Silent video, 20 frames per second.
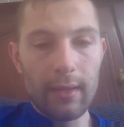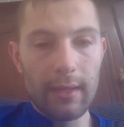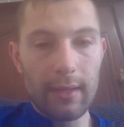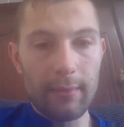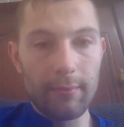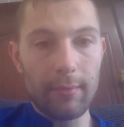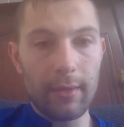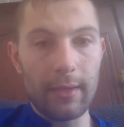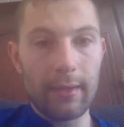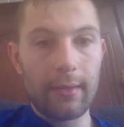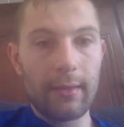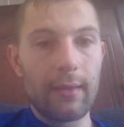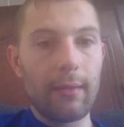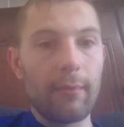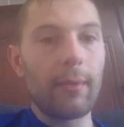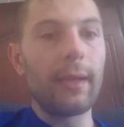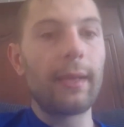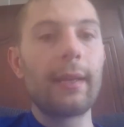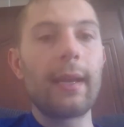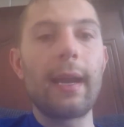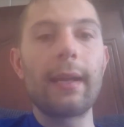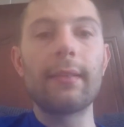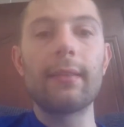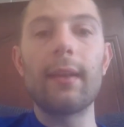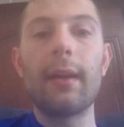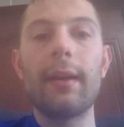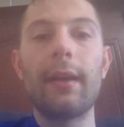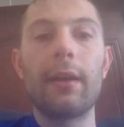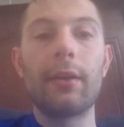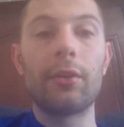And my
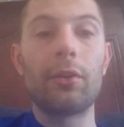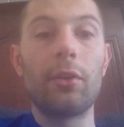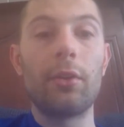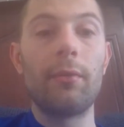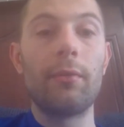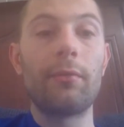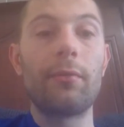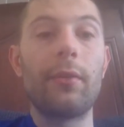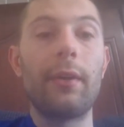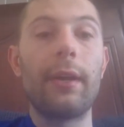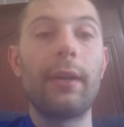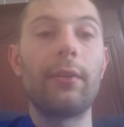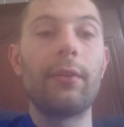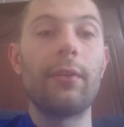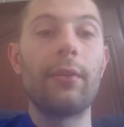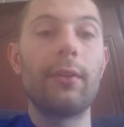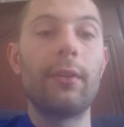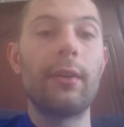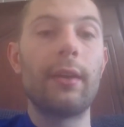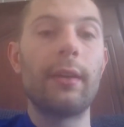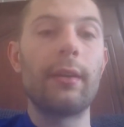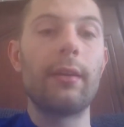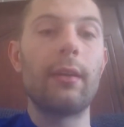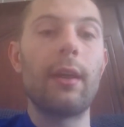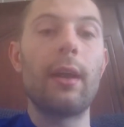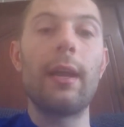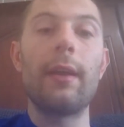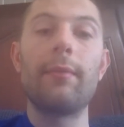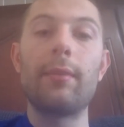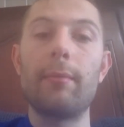cacti are doing very good. Like,
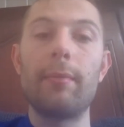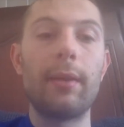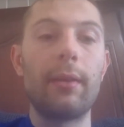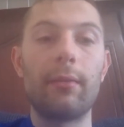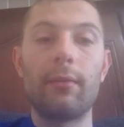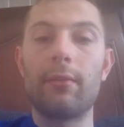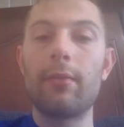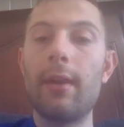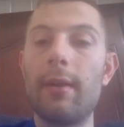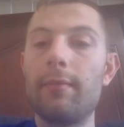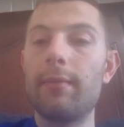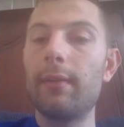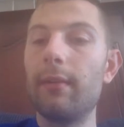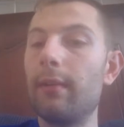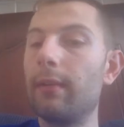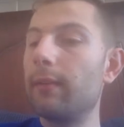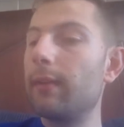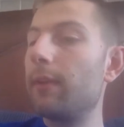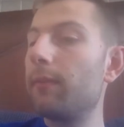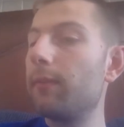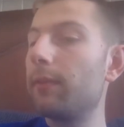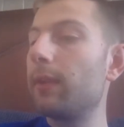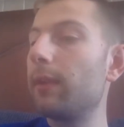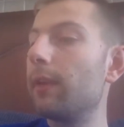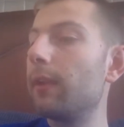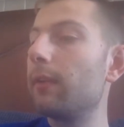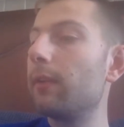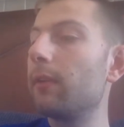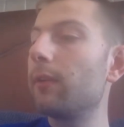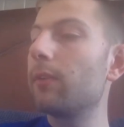I have them in gravel and everything,
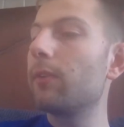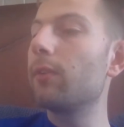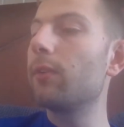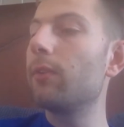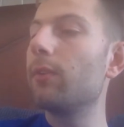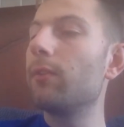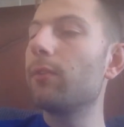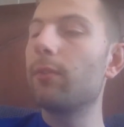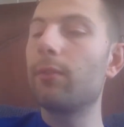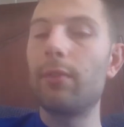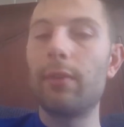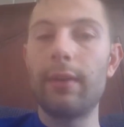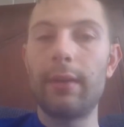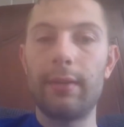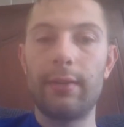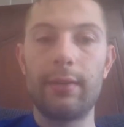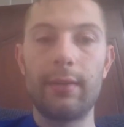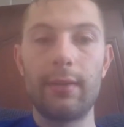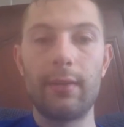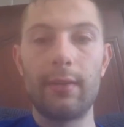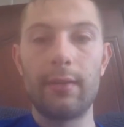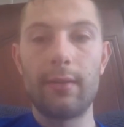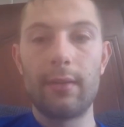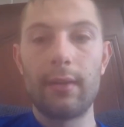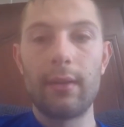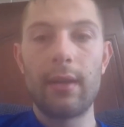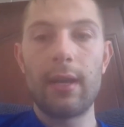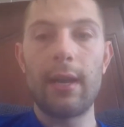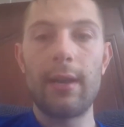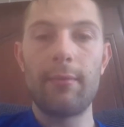and they're doing great.
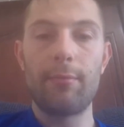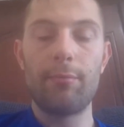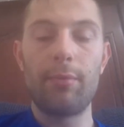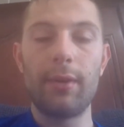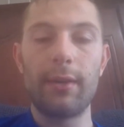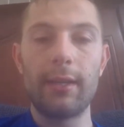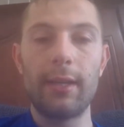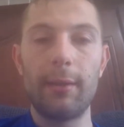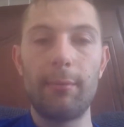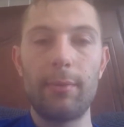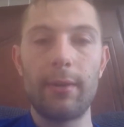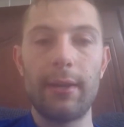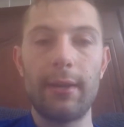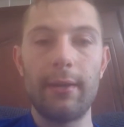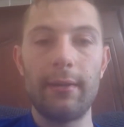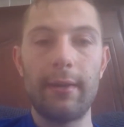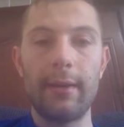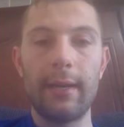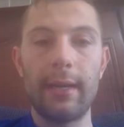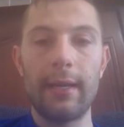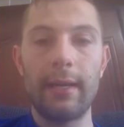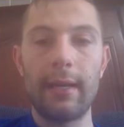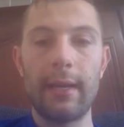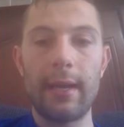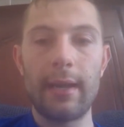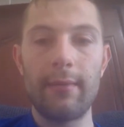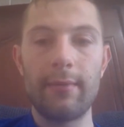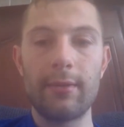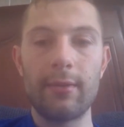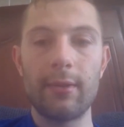I have prickly pear, and I
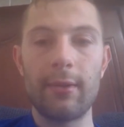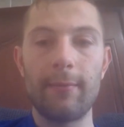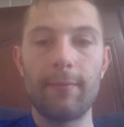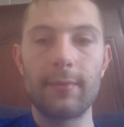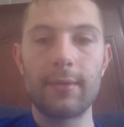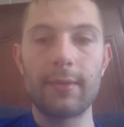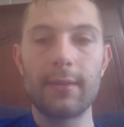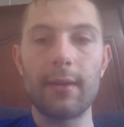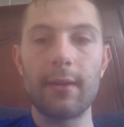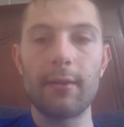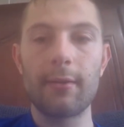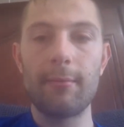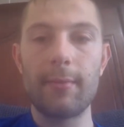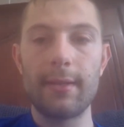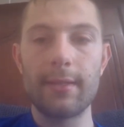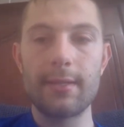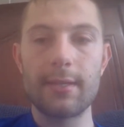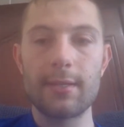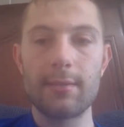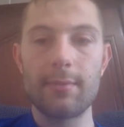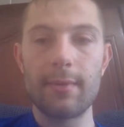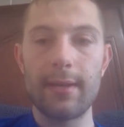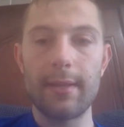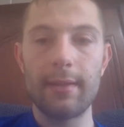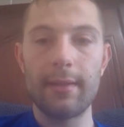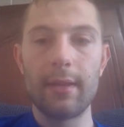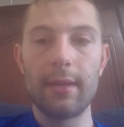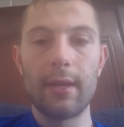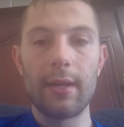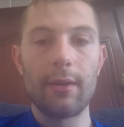have some succulents as
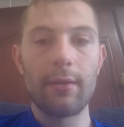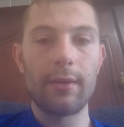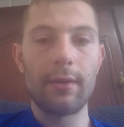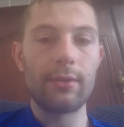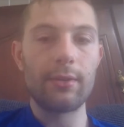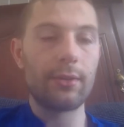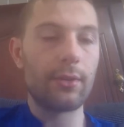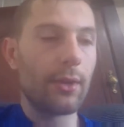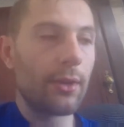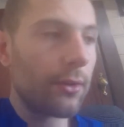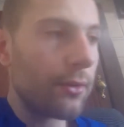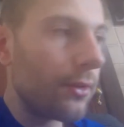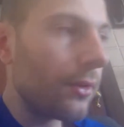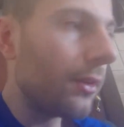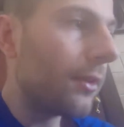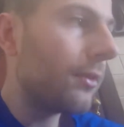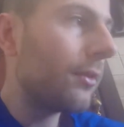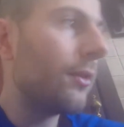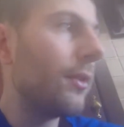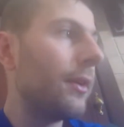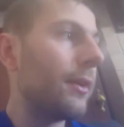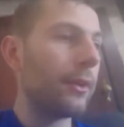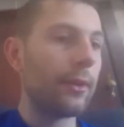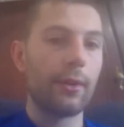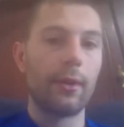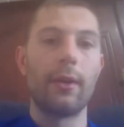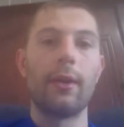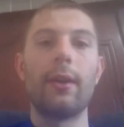well, which they're growing great.